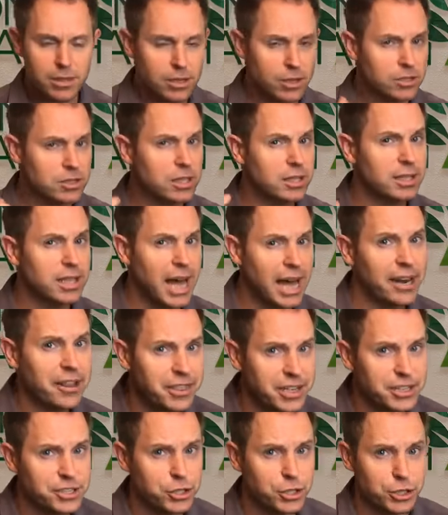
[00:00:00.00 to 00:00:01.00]
There's a lot of
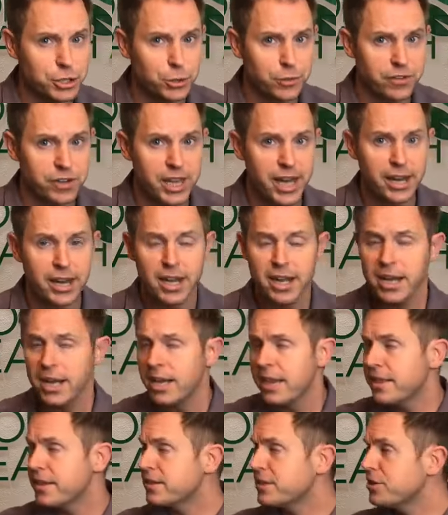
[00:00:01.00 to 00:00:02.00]
things you can do for that.
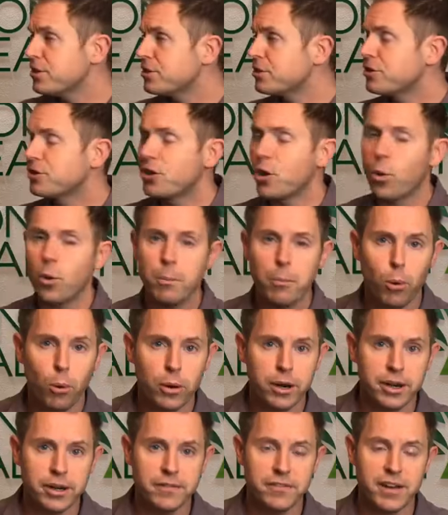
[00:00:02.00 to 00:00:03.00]
This is so
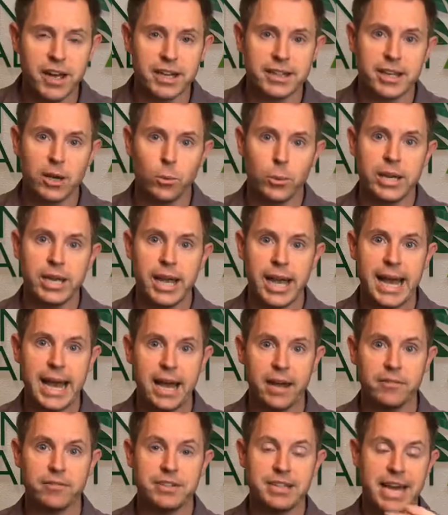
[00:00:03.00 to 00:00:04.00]
important, in fact, that we
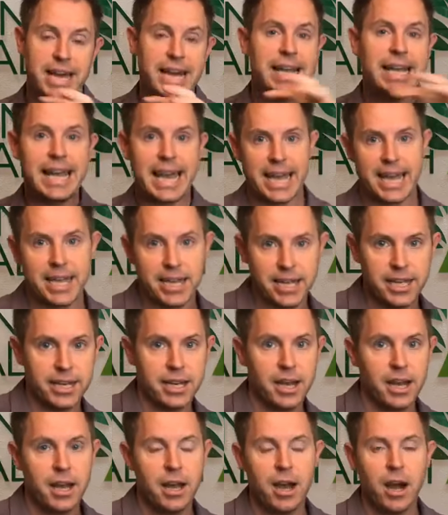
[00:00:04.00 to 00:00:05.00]
have dedicated
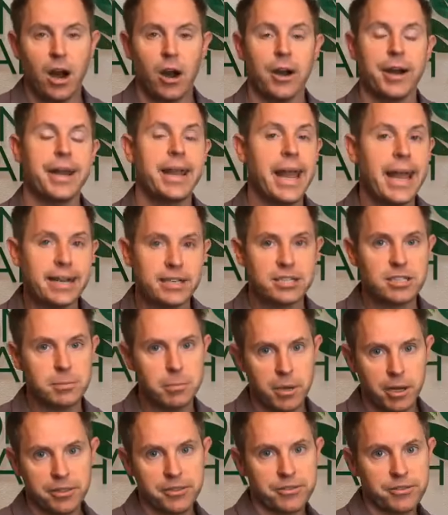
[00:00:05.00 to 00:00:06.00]
our next
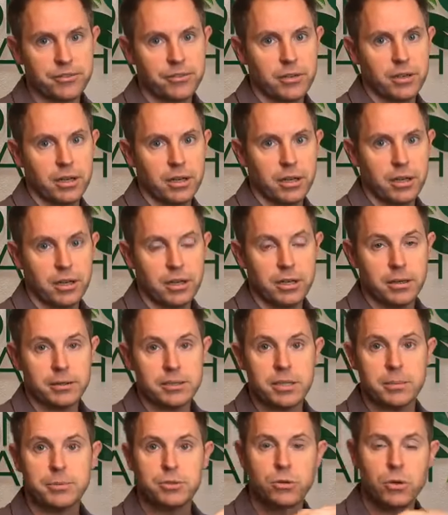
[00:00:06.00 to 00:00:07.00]
month's
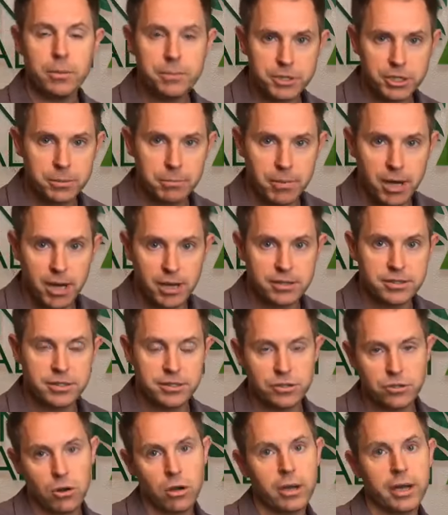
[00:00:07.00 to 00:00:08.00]
subscription box, the
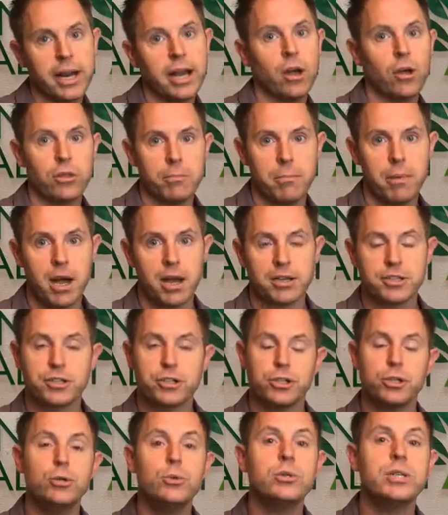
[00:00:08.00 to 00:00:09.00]
Strong and Health box,
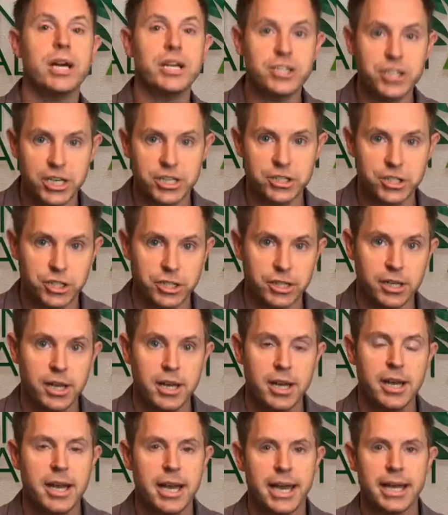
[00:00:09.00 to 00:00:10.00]
to digestion.
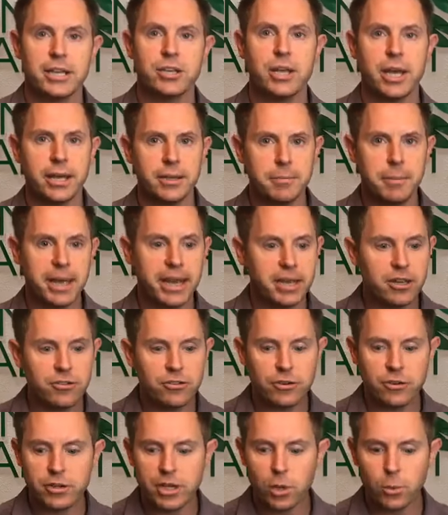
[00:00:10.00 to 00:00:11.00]
And making
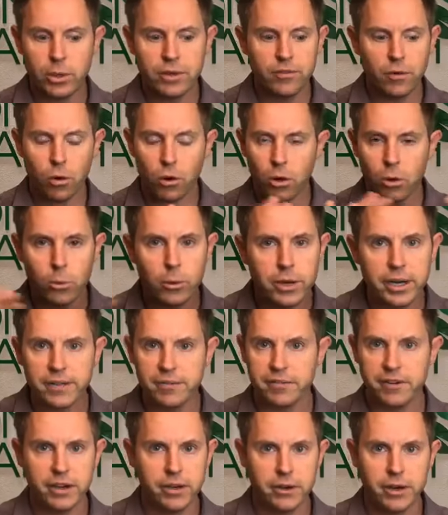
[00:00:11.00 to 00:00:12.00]
sure that we've already
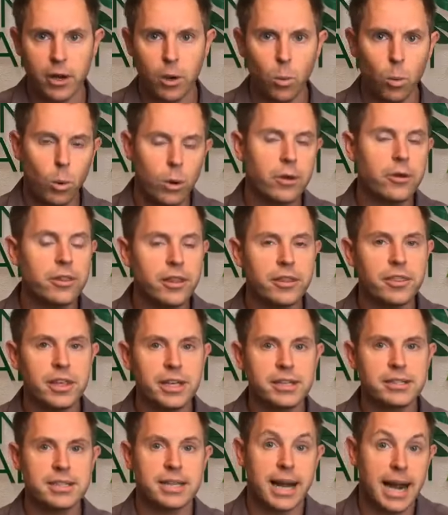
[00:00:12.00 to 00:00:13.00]
figured out what are the
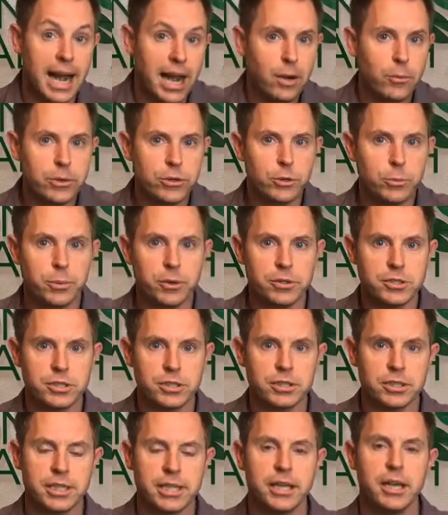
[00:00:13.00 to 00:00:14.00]
things that I would do
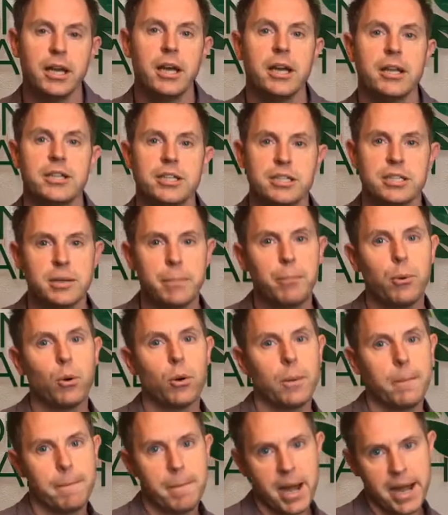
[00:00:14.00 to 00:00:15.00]
personally to
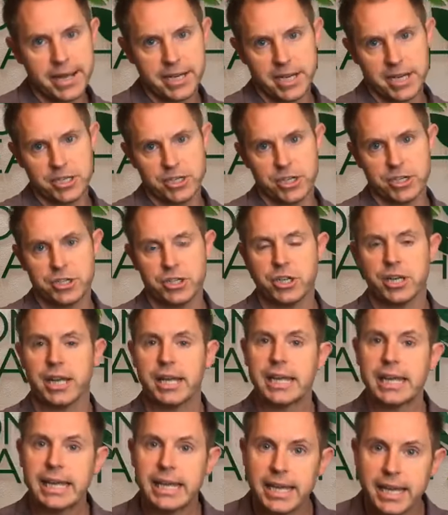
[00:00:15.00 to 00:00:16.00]
support my digestion
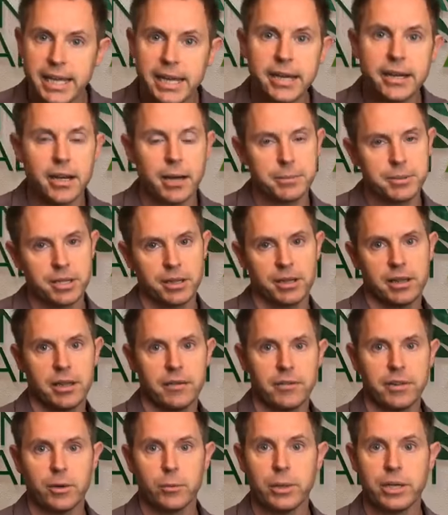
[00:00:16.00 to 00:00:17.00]
and get it up to the
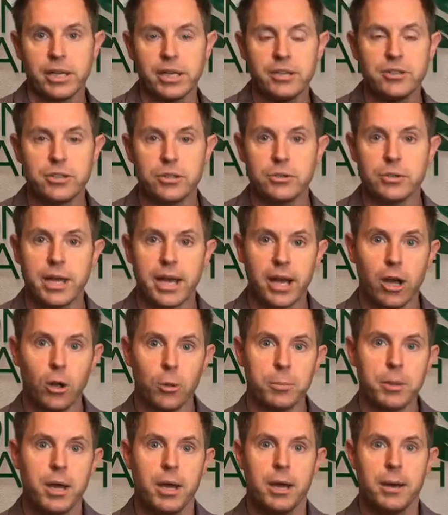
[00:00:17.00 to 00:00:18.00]
level that we need to
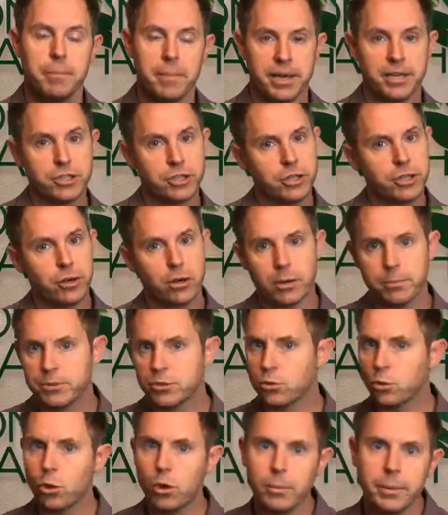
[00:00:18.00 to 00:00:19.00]
help make sure you're
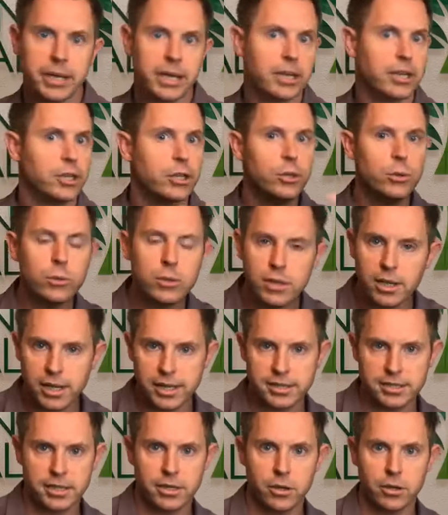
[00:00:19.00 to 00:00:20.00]
absorbing and
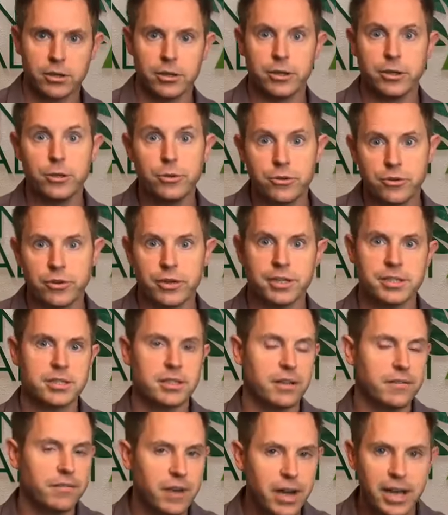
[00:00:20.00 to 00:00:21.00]
utilizing all the nutrients and
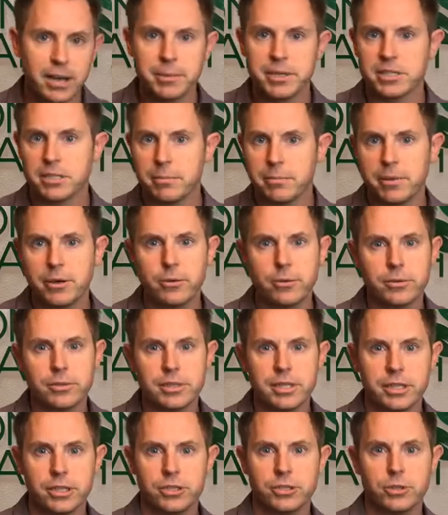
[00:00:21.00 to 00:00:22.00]
the vitamins and minerals
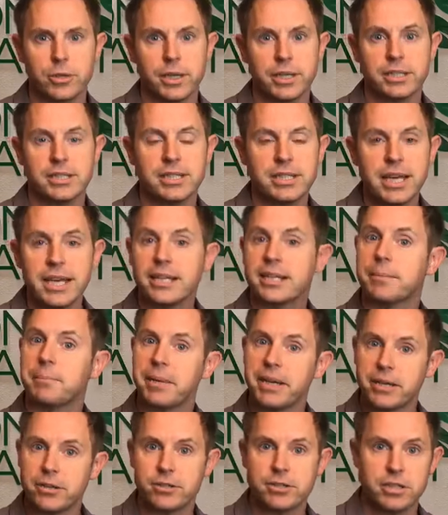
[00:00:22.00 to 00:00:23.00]
that you're trying to take to
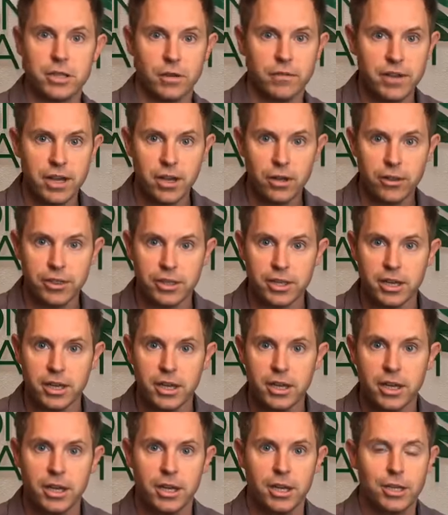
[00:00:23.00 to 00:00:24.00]
make yourself healthy.
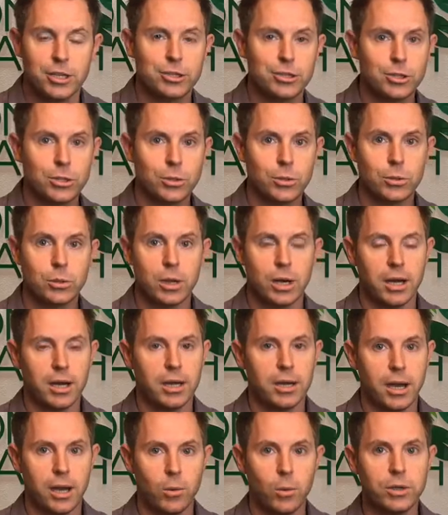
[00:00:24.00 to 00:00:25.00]
So
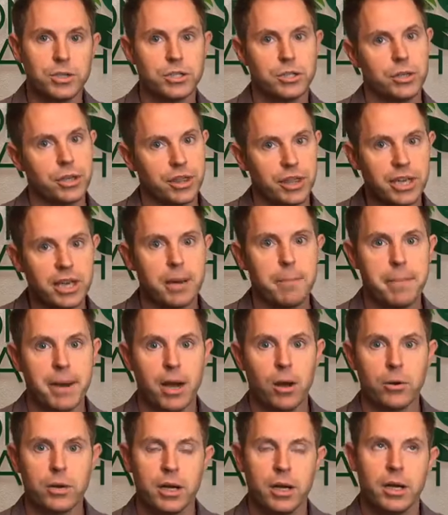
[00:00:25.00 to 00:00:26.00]
I want you to think
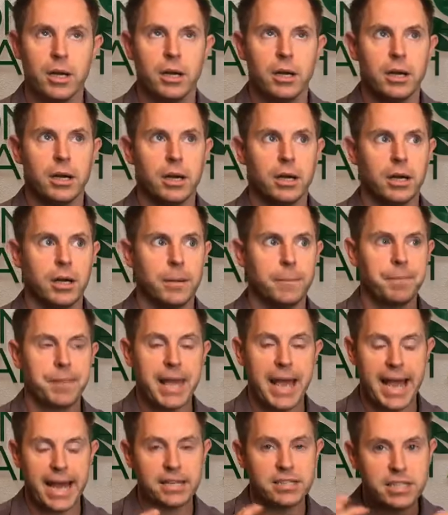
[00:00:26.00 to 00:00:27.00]
about
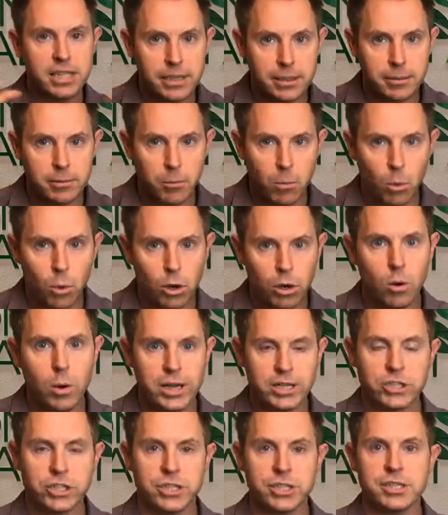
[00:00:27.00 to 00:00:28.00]
asking more
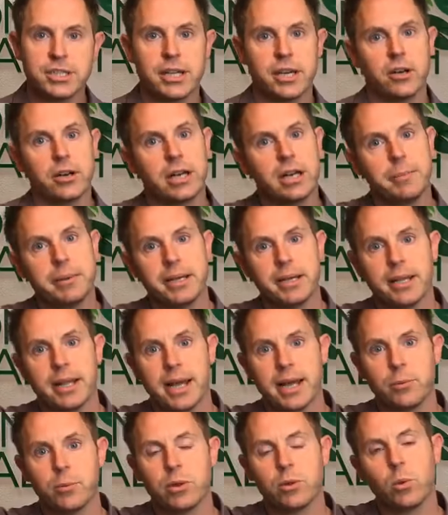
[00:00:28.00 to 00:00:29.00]
questions that are going to be in
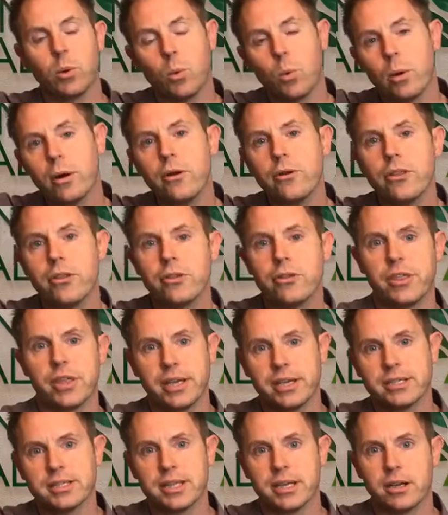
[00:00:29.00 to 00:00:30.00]
line with, well, what are the
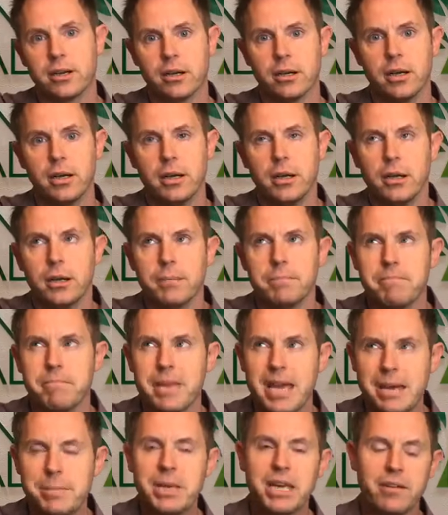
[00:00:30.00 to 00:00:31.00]
things that are
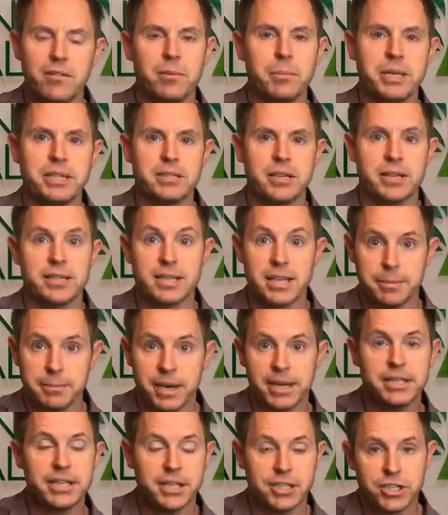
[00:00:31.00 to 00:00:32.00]
maybe giving me signs that
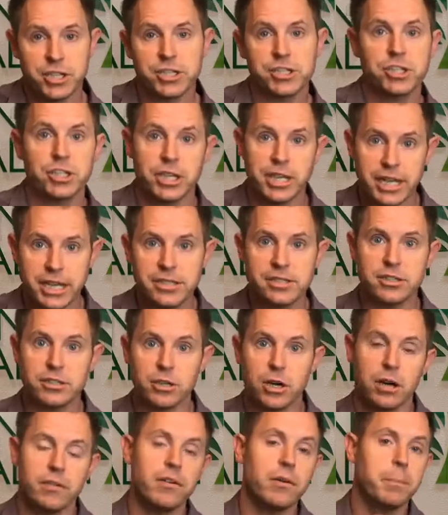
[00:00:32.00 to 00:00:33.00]
my digestion isn't
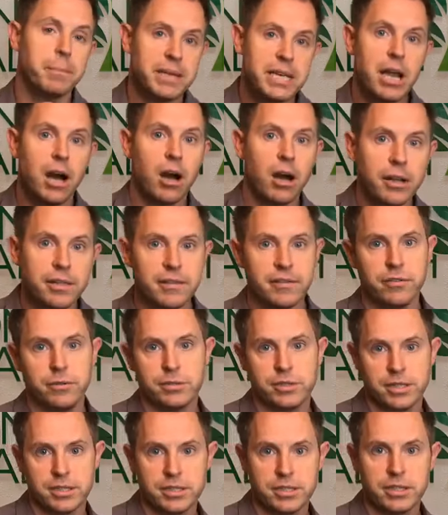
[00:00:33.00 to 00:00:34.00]
off beyond the food
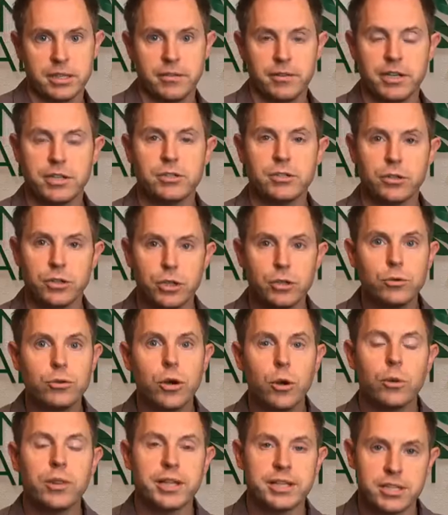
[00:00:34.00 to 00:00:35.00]
sensitivity, so you
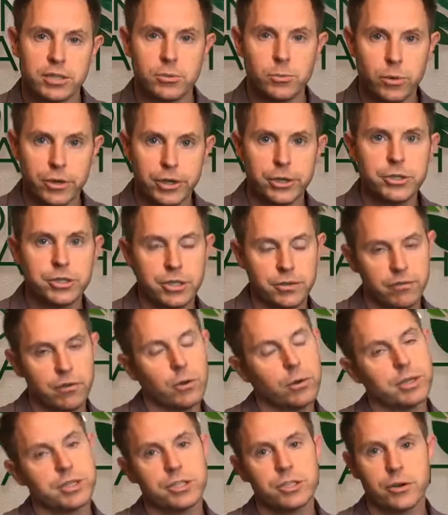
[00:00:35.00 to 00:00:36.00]
know that's where you should
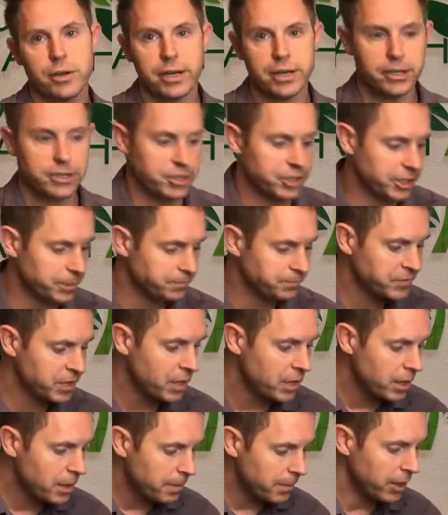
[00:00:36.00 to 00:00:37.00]
focus your energy.
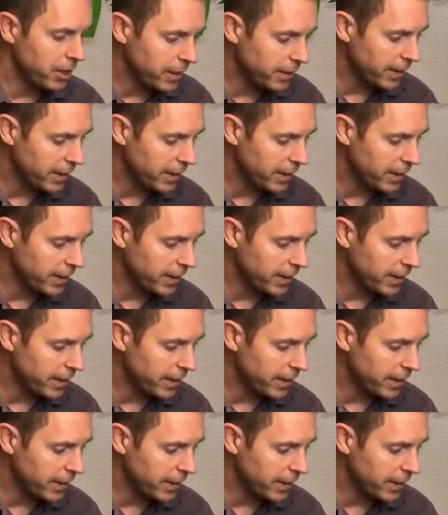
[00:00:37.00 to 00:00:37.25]
But